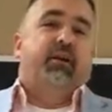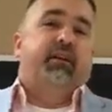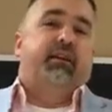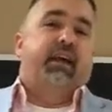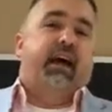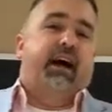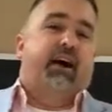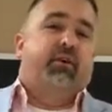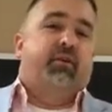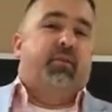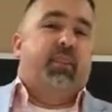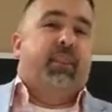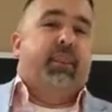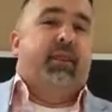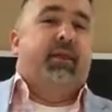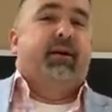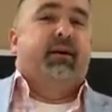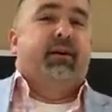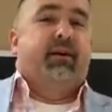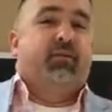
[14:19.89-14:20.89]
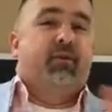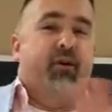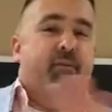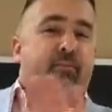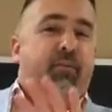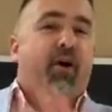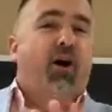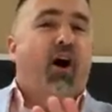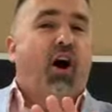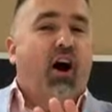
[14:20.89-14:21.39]
Now, I wanna
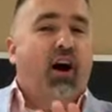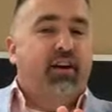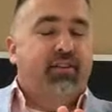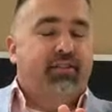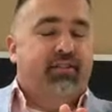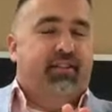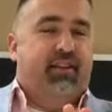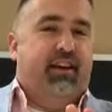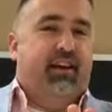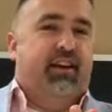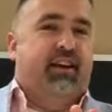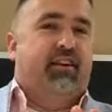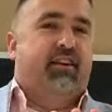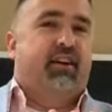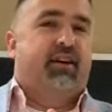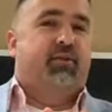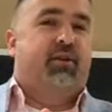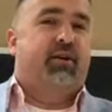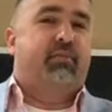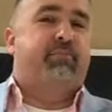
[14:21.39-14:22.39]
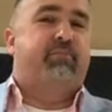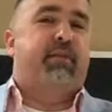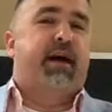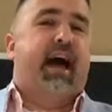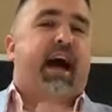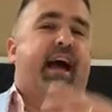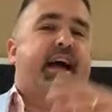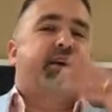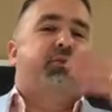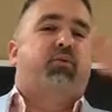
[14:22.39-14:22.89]
pause there and I wanna
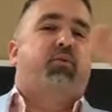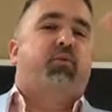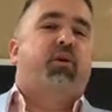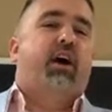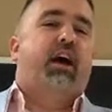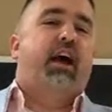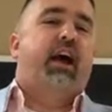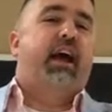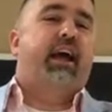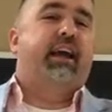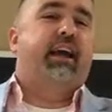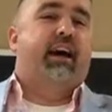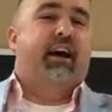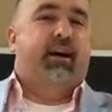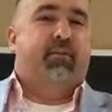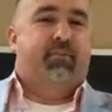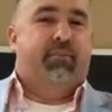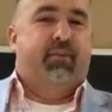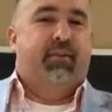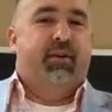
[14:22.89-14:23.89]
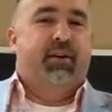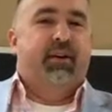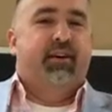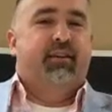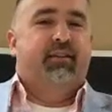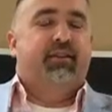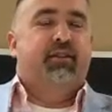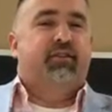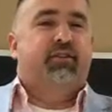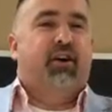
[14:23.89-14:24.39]
back way up
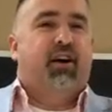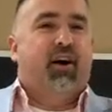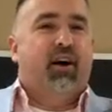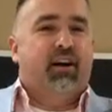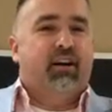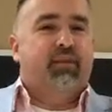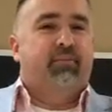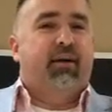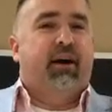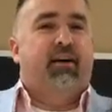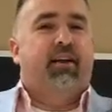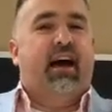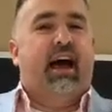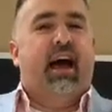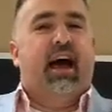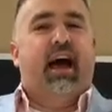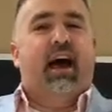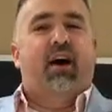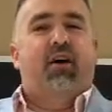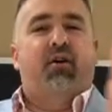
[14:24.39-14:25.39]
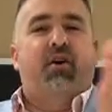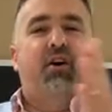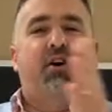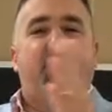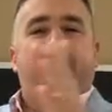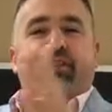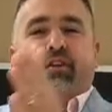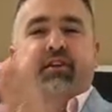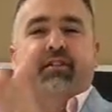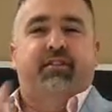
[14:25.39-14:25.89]
to talk about how
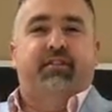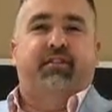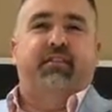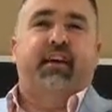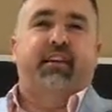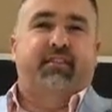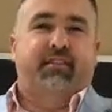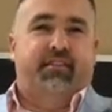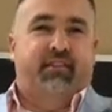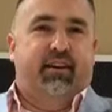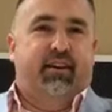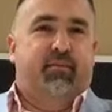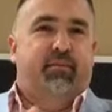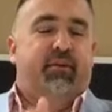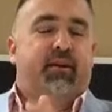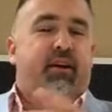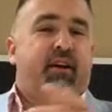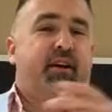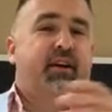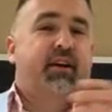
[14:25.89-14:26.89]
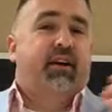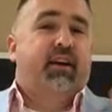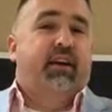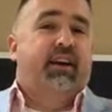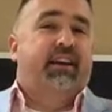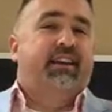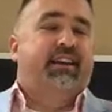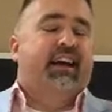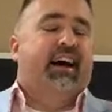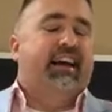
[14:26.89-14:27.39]
all this sets up.
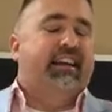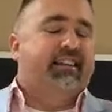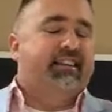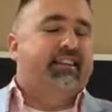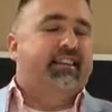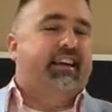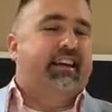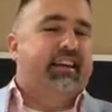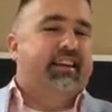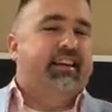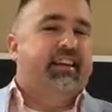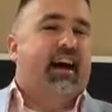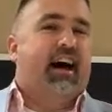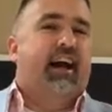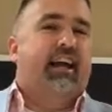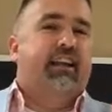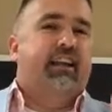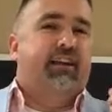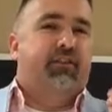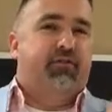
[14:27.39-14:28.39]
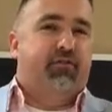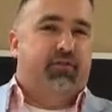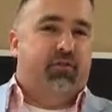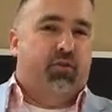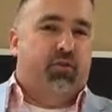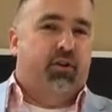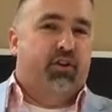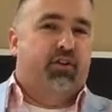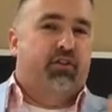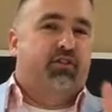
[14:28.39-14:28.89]
In
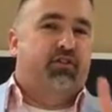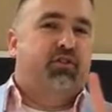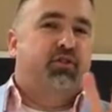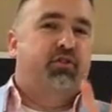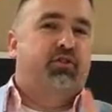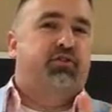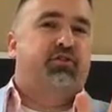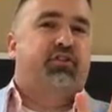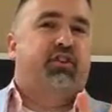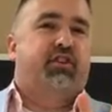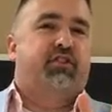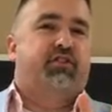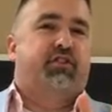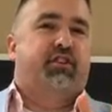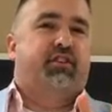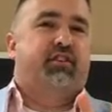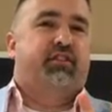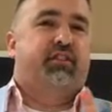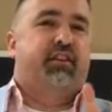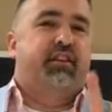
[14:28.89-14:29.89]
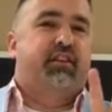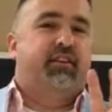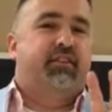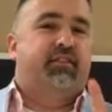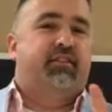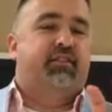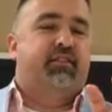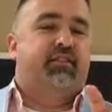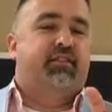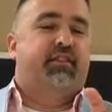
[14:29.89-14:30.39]
1994, two churches, and
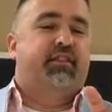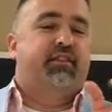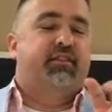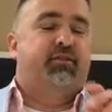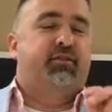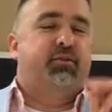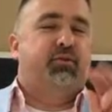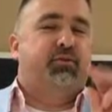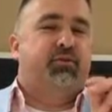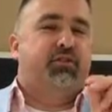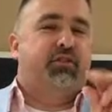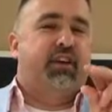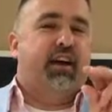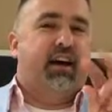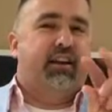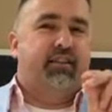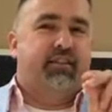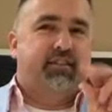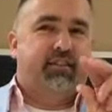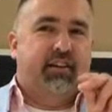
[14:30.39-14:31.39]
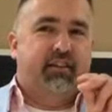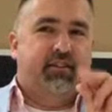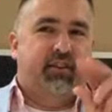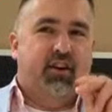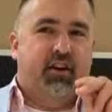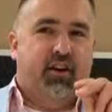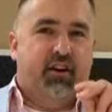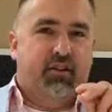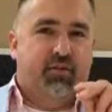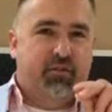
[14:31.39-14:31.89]
this will kind of set the
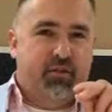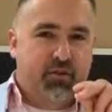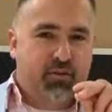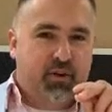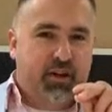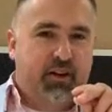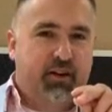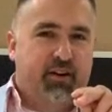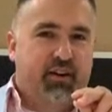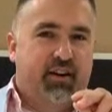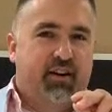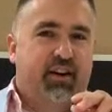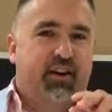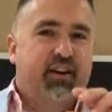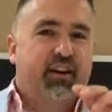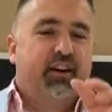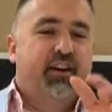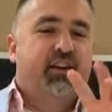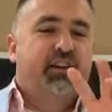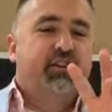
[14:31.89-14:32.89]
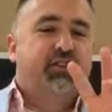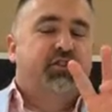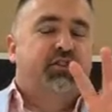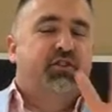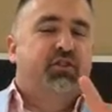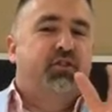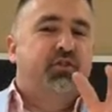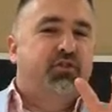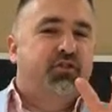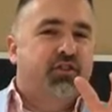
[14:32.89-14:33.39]
heart of who we are,
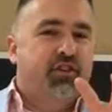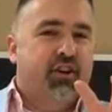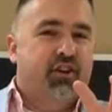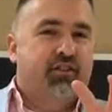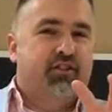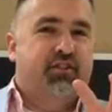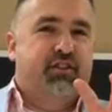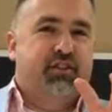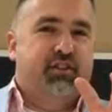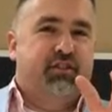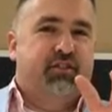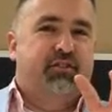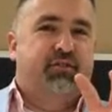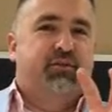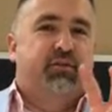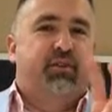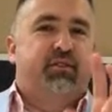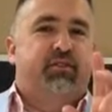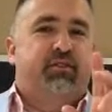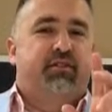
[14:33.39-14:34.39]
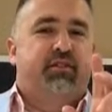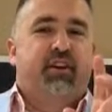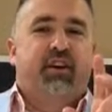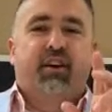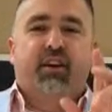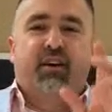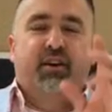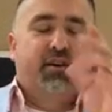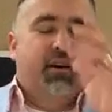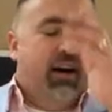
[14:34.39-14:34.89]
two churches, which
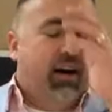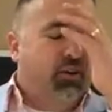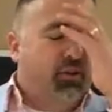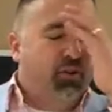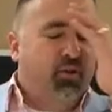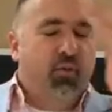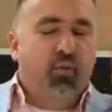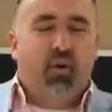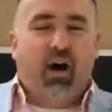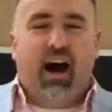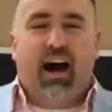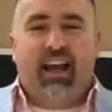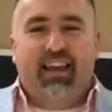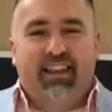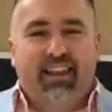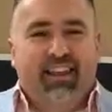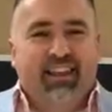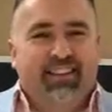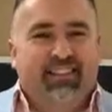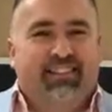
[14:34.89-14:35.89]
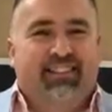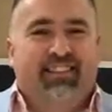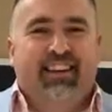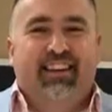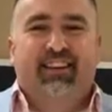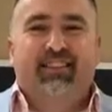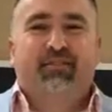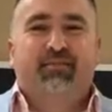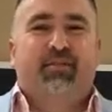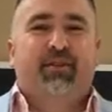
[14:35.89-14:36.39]
I don't know why this
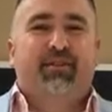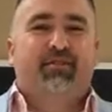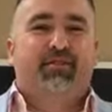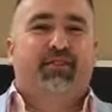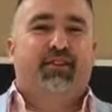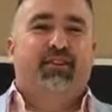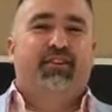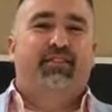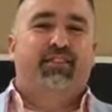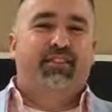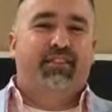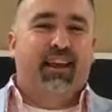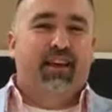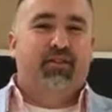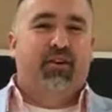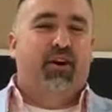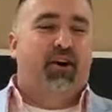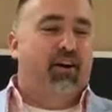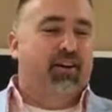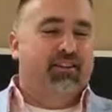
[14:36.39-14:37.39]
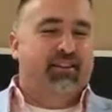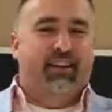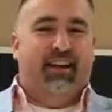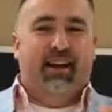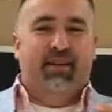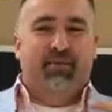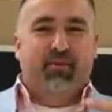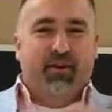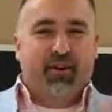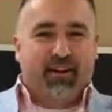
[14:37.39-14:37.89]
is, but churches have a hard
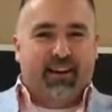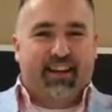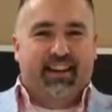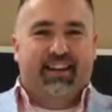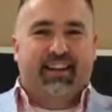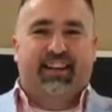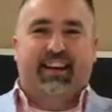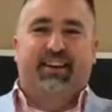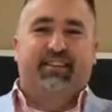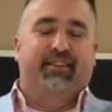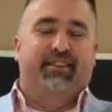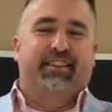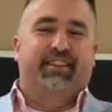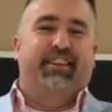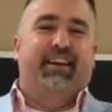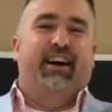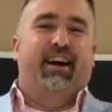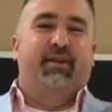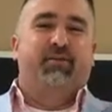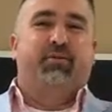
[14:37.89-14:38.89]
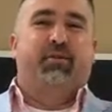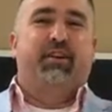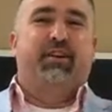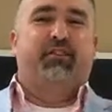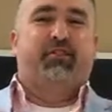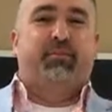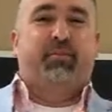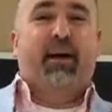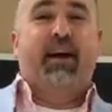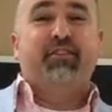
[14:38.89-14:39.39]
time working together at times, when
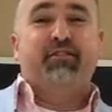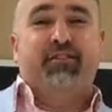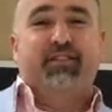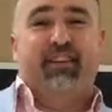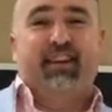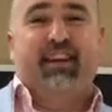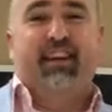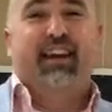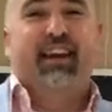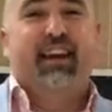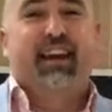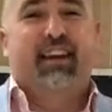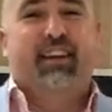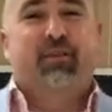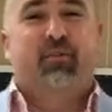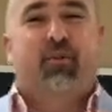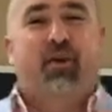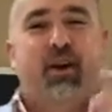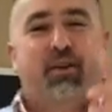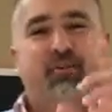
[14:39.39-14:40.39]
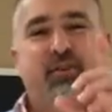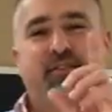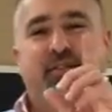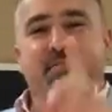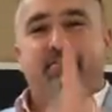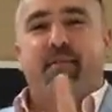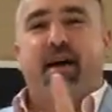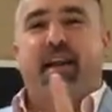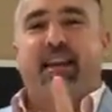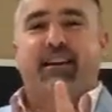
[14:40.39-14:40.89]
especially one was a
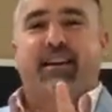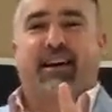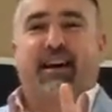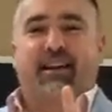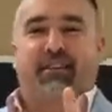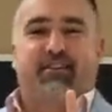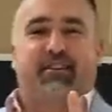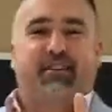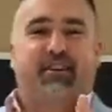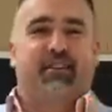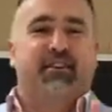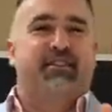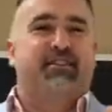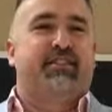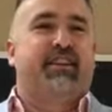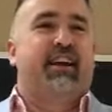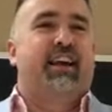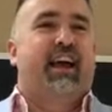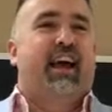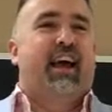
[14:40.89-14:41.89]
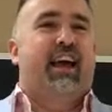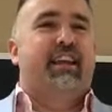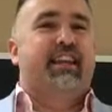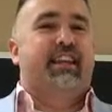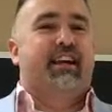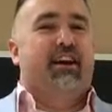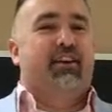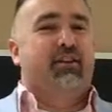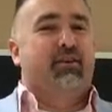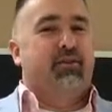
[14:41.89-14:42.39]
Mennonite church and
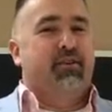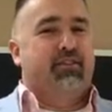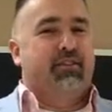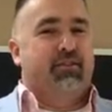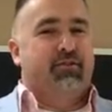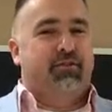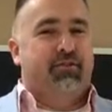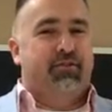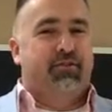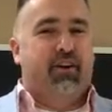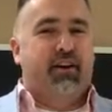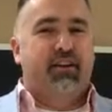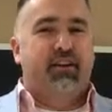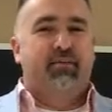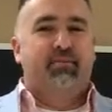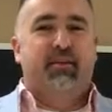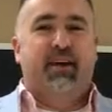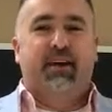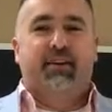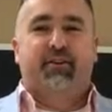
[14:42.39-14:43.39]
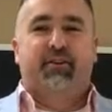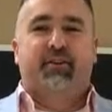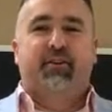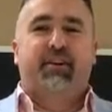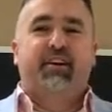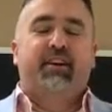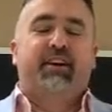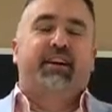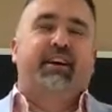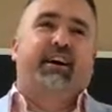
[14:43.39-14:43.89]
the other was a fundamental
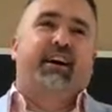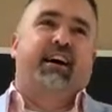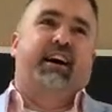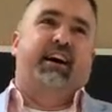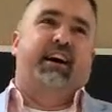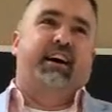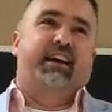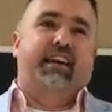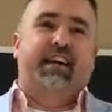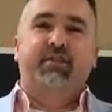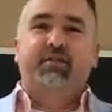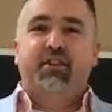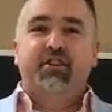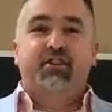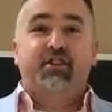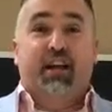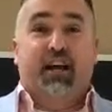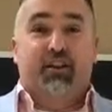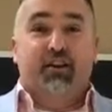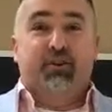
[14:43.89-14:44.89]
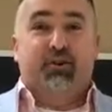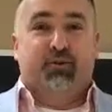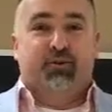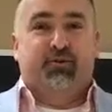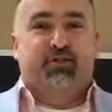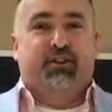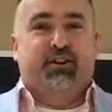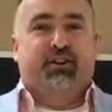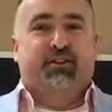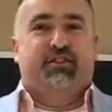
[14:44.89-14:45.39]
evangelical
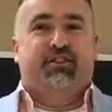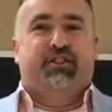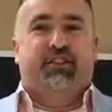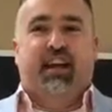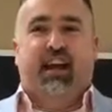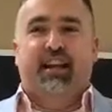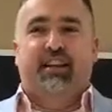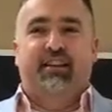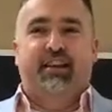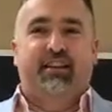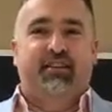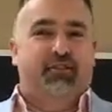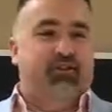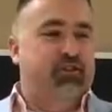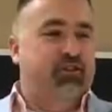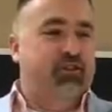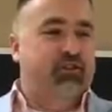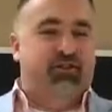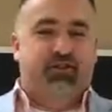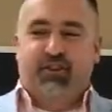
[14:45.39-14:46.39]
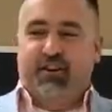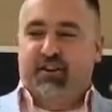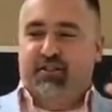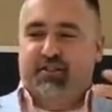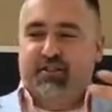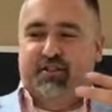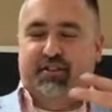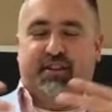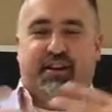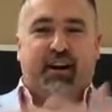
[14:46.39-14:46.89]
church. And these two
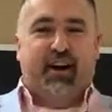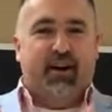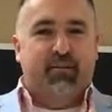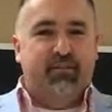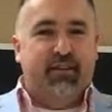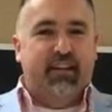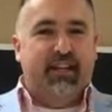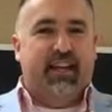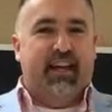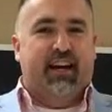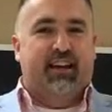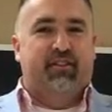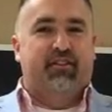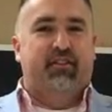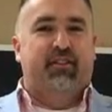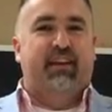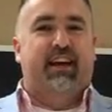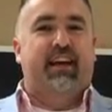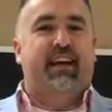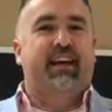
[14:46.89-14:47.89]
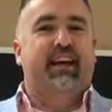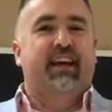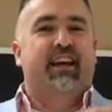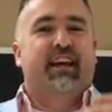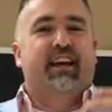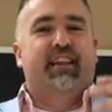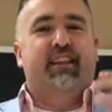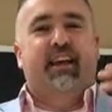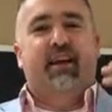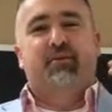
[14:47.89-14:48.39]
churches come together, they
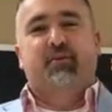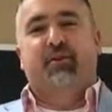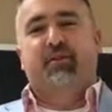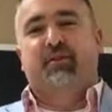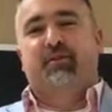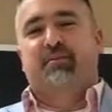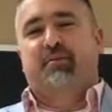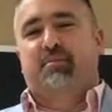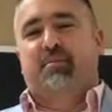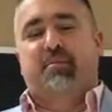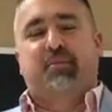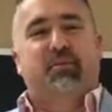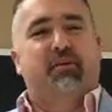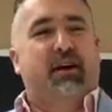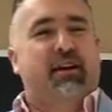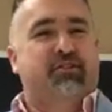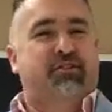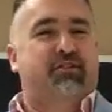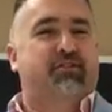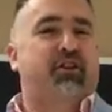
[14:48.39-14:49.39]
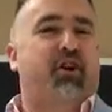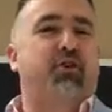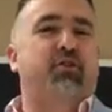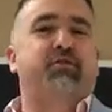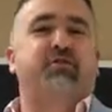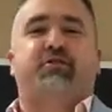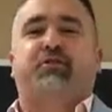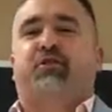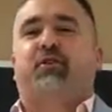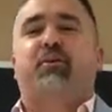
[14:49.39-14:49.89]
were a
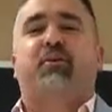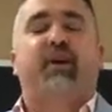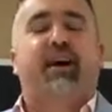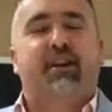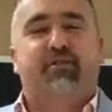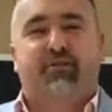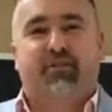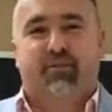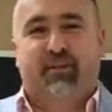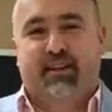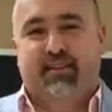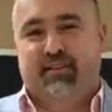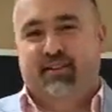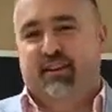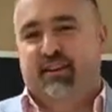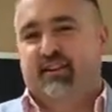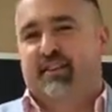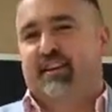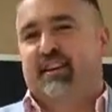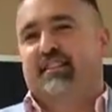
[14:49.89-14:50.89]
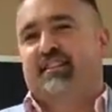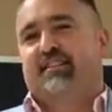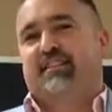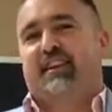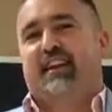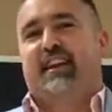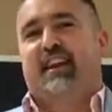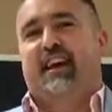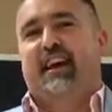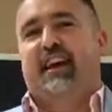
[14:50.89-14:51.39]
stone's throw away from each other and
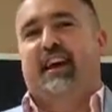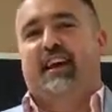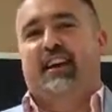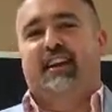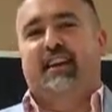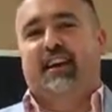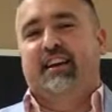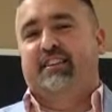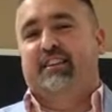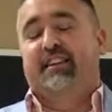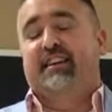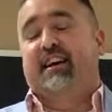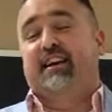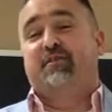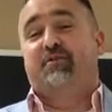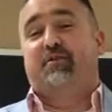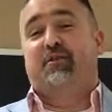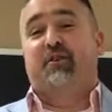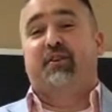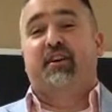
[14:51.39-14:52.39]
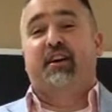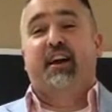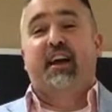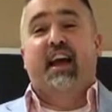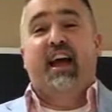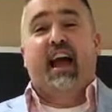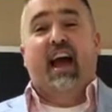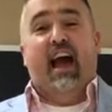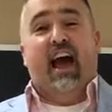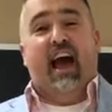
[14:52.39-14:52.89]
said, hey, in 1994,
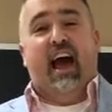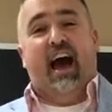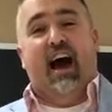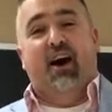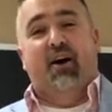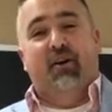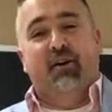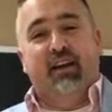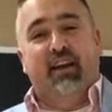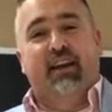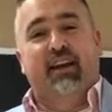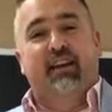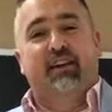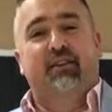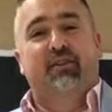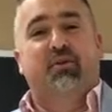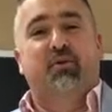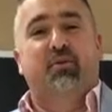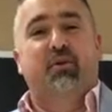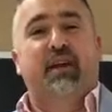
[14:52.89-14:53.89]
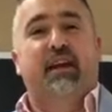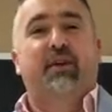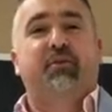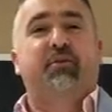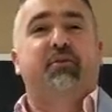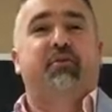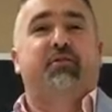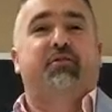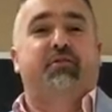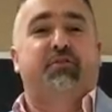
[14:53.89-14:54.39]
how can we
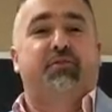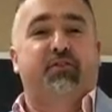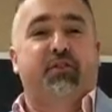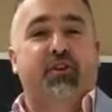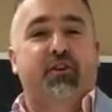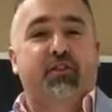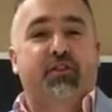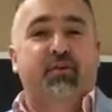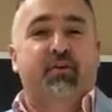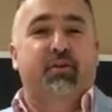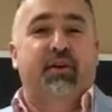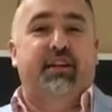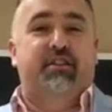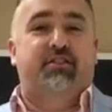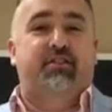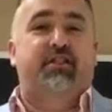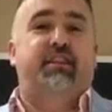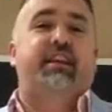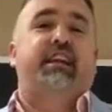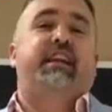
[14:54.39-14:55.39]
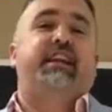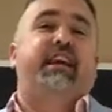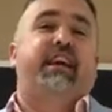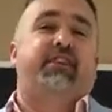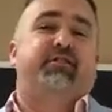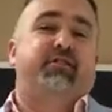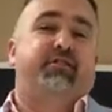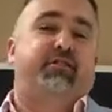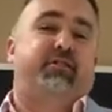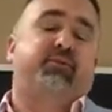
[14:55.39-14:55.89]
further reach
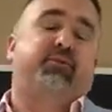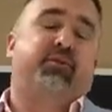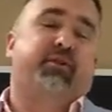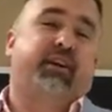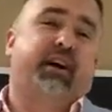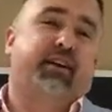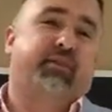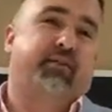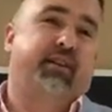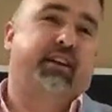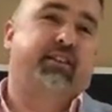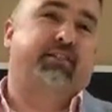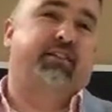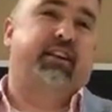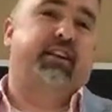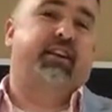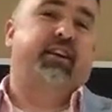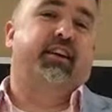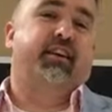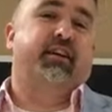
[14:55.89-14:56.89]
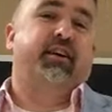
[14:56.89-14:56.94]
teenagers that we're not reaching?